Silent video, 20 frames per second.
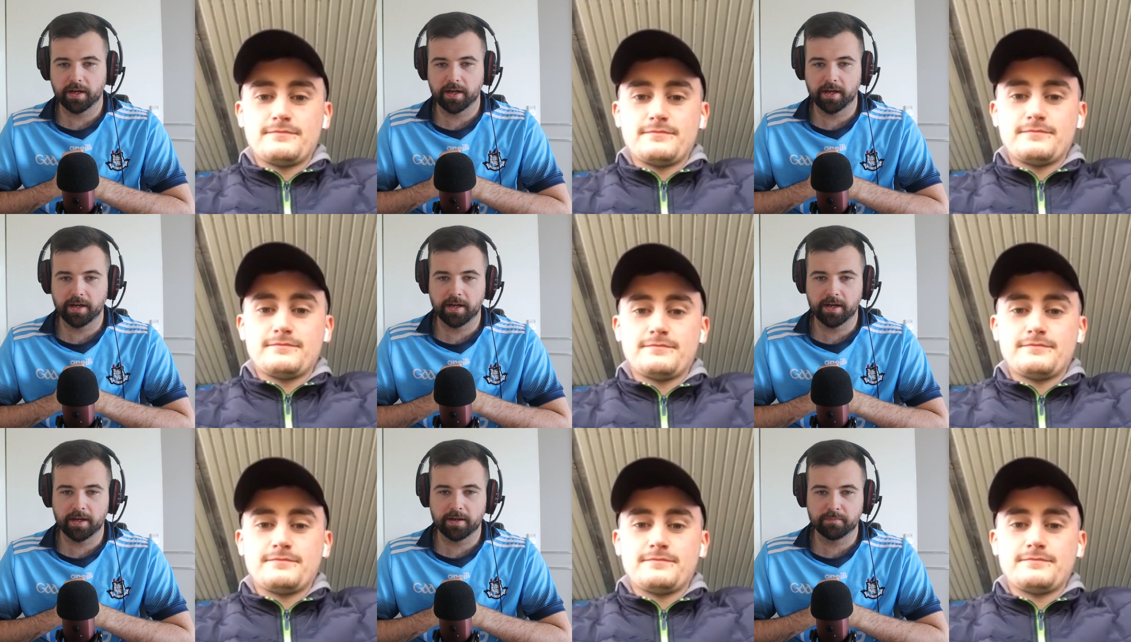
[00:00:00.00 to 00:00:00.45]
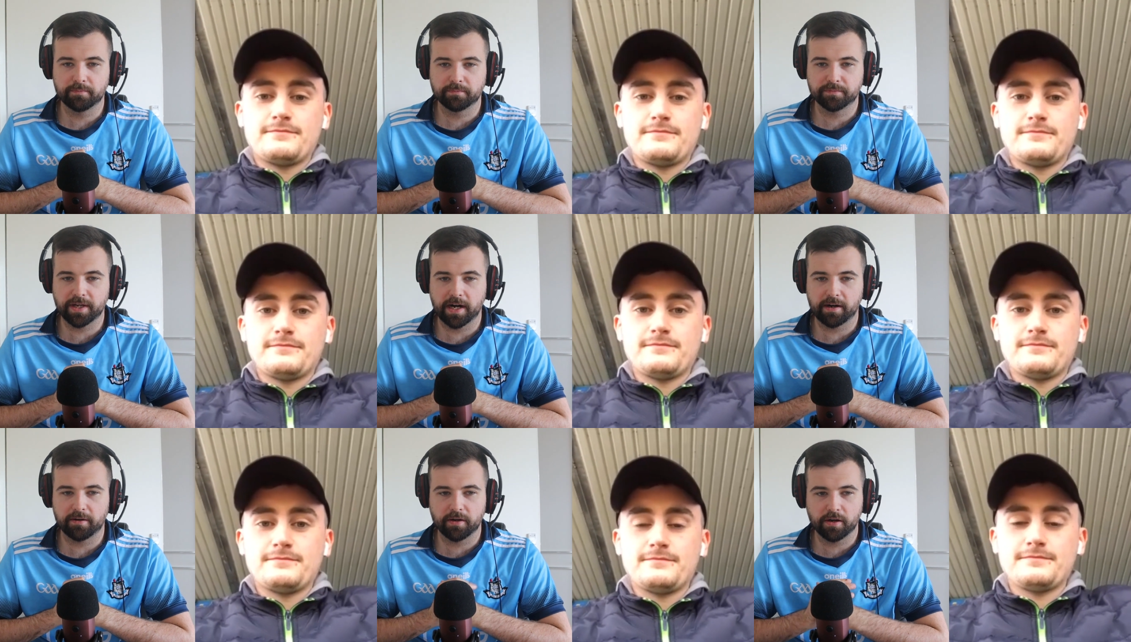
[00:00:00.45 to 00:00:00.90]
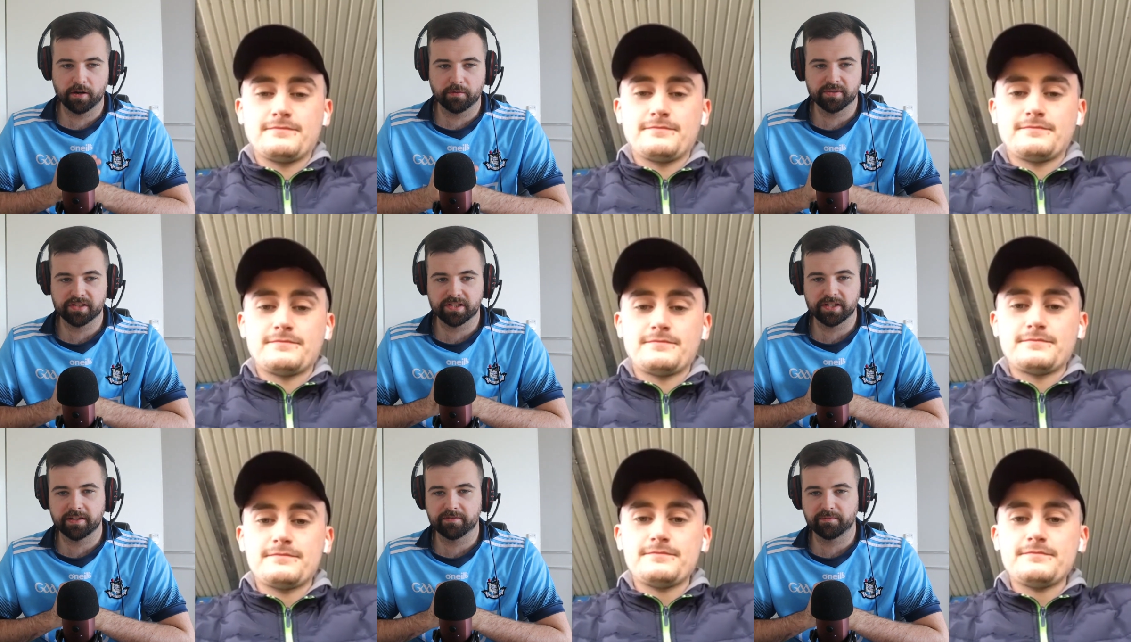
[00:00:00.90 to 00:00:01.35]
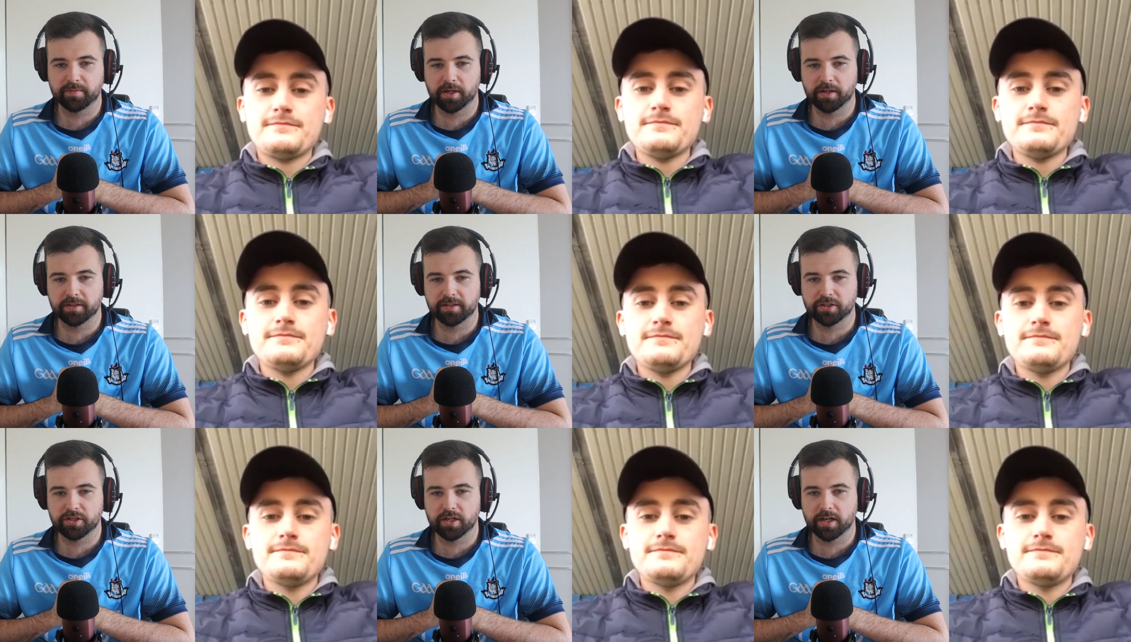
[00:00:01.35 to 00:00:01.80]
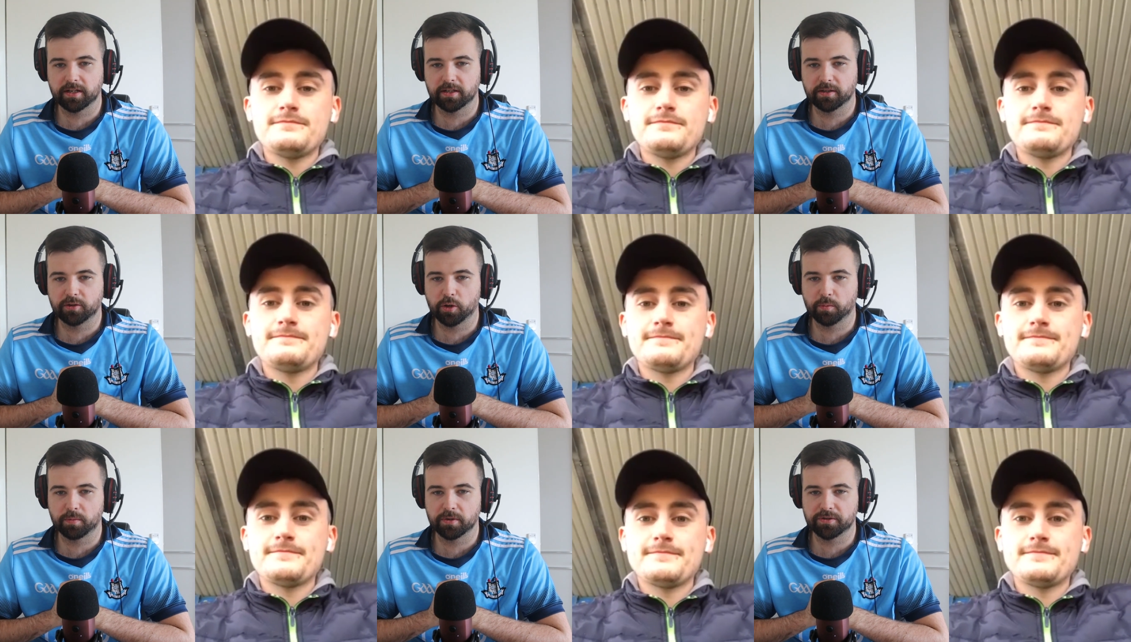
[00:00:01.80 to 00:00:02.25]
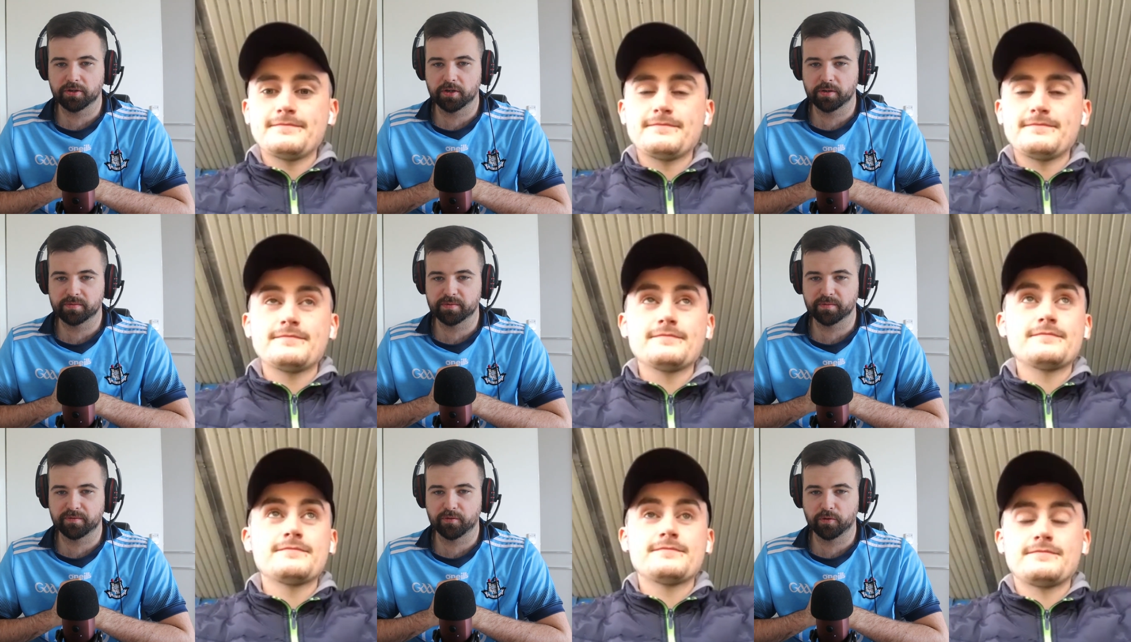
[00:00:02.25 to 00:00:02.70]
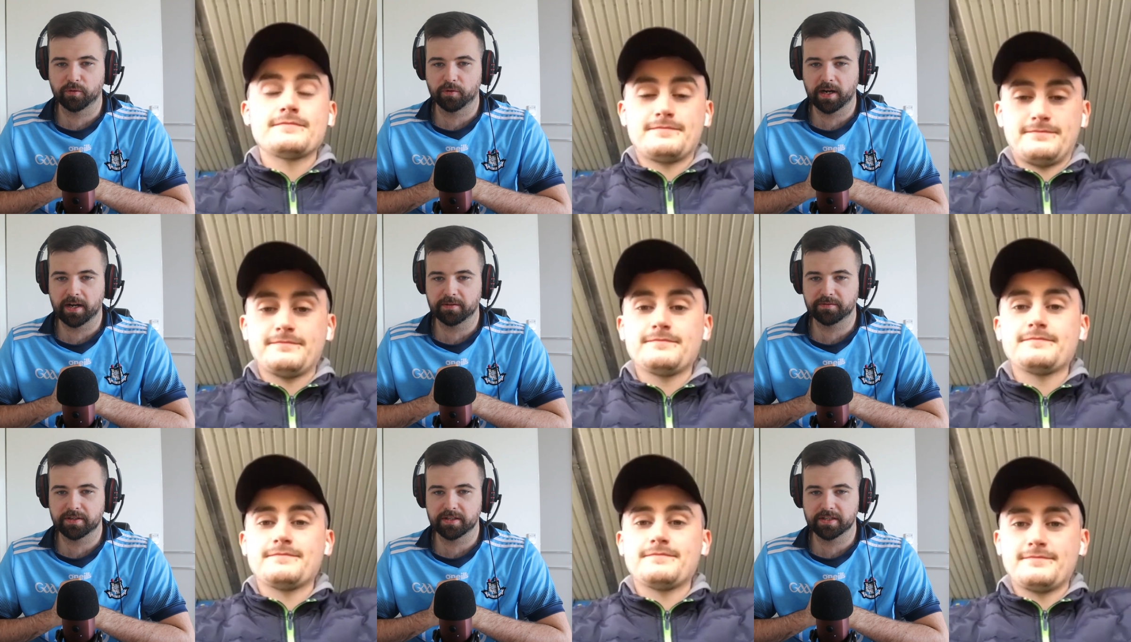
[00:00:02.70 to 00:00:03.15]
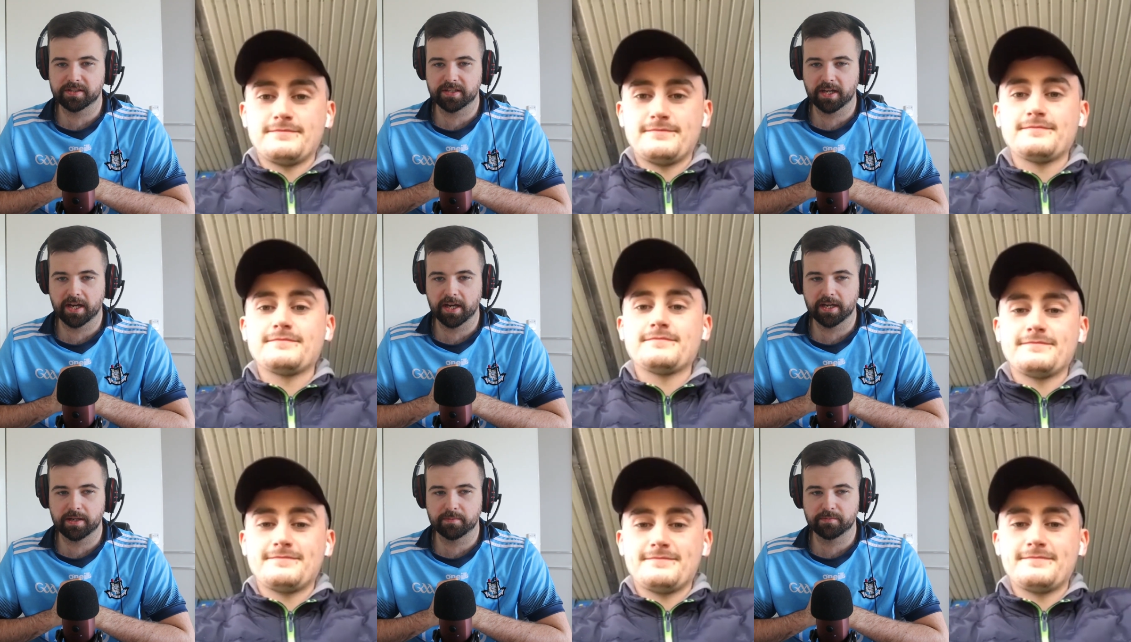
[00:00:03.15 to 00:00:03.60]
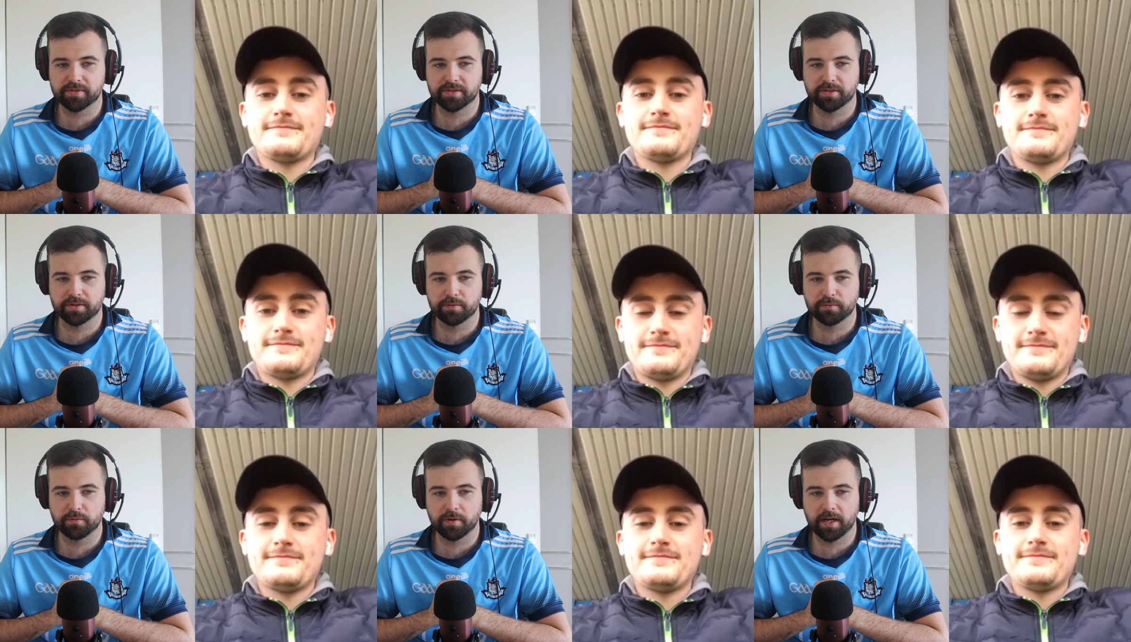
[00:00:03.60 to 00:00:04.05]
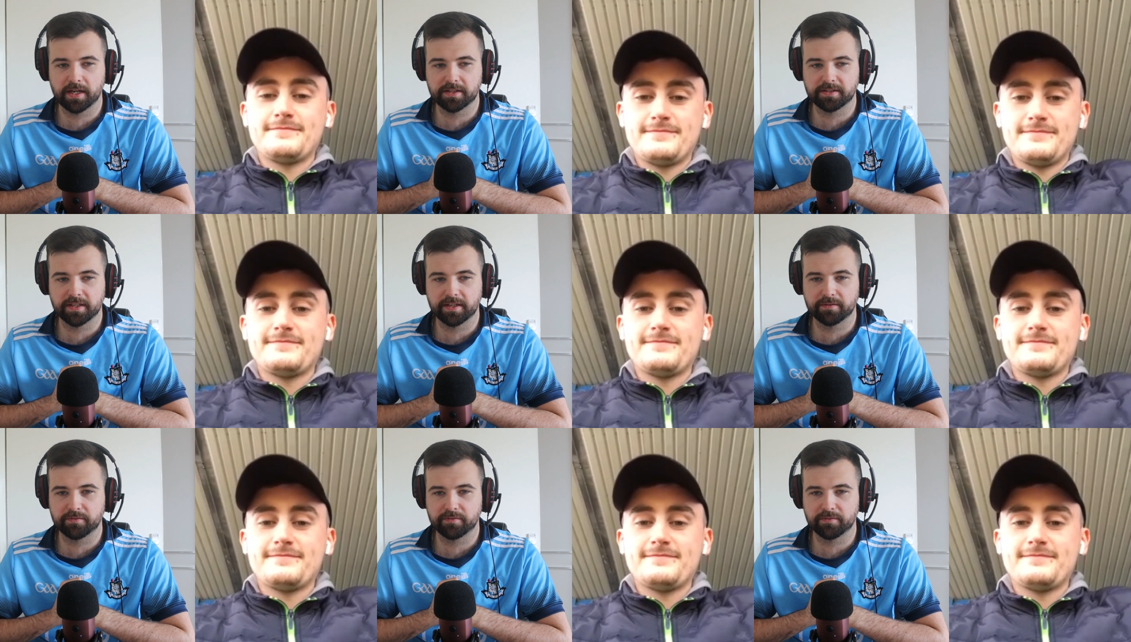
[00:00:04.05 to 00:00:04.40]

Speaker 1: Um, Dara, obviously you've been on the channel a couple of times before after these games to uh,